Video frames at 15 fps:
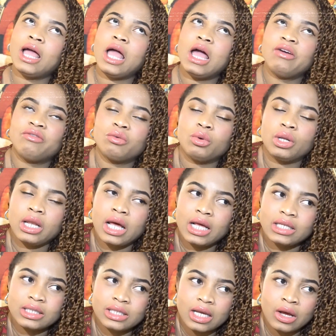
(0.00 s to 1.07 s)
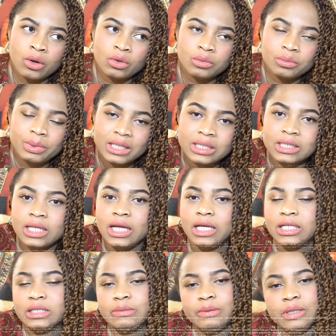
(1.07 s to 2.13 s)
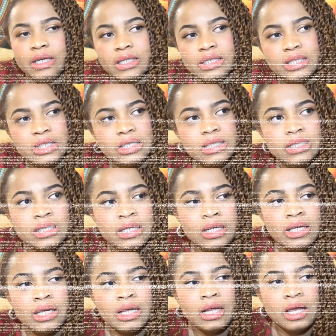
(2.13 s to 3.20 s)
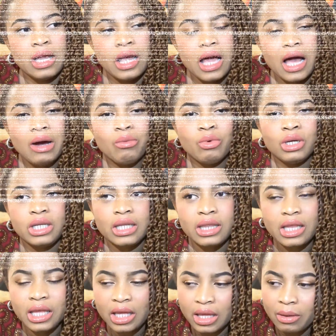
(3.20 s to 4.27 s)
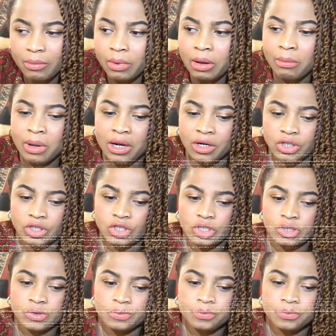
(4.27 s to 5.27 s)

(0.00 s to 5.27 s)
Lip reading: Everyone has their own personal experiences and what they think about marriage.